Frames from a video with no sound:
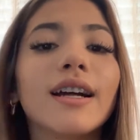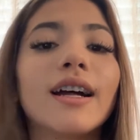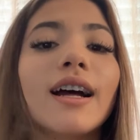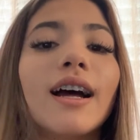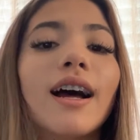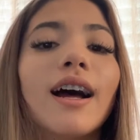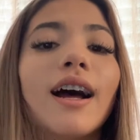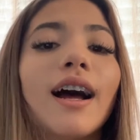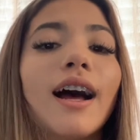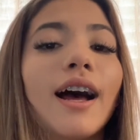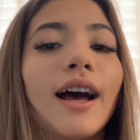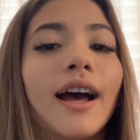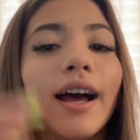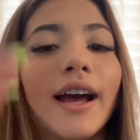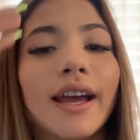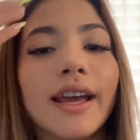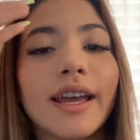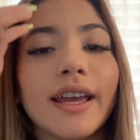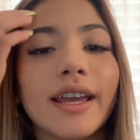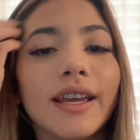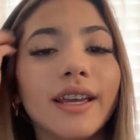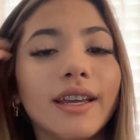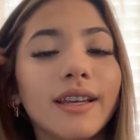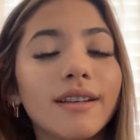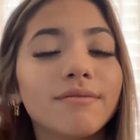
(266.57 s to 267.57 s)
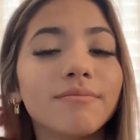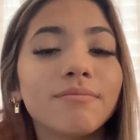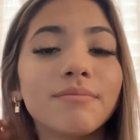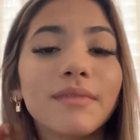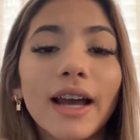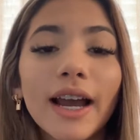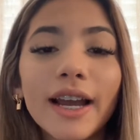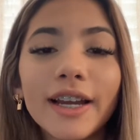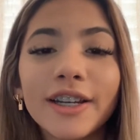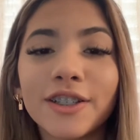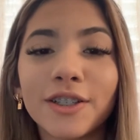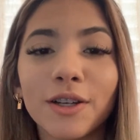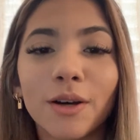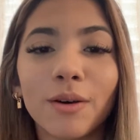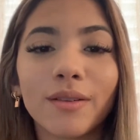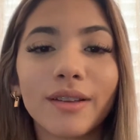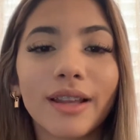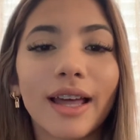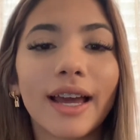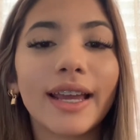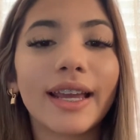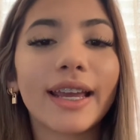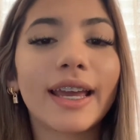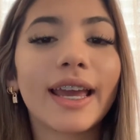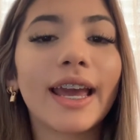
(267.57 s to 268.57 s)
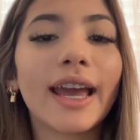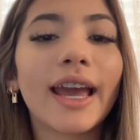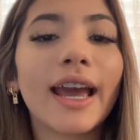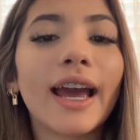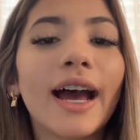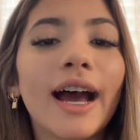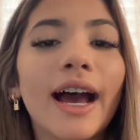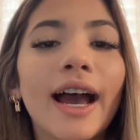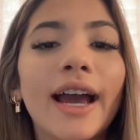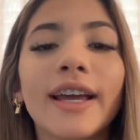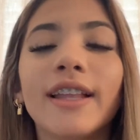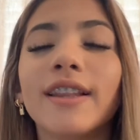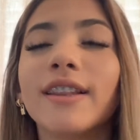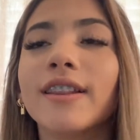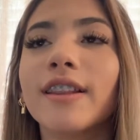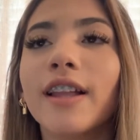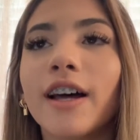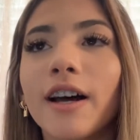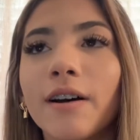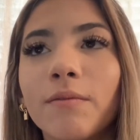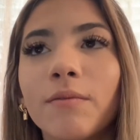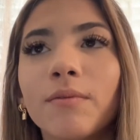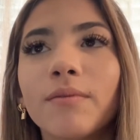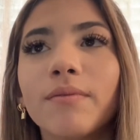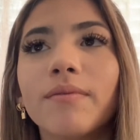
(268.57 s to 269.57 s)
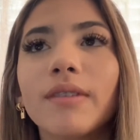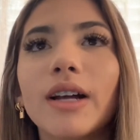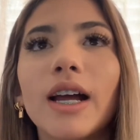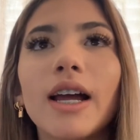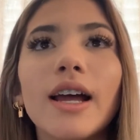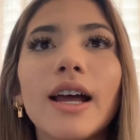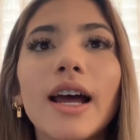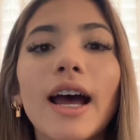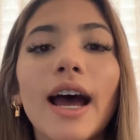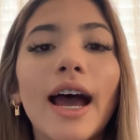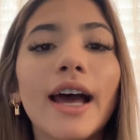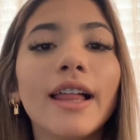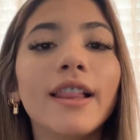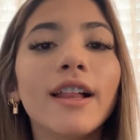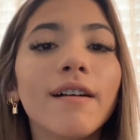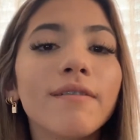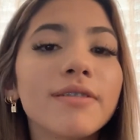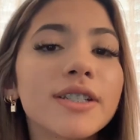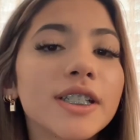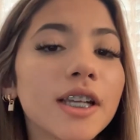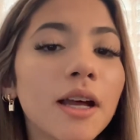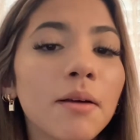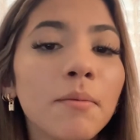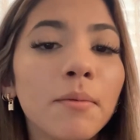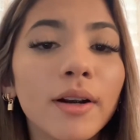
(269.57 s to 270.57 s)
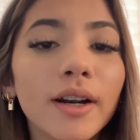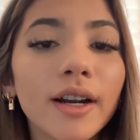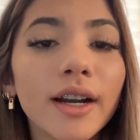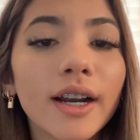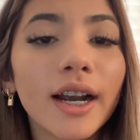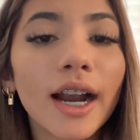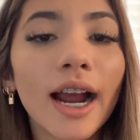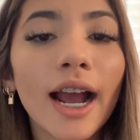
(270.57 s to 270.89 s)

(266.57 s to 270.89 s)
I don't like it. I love summer.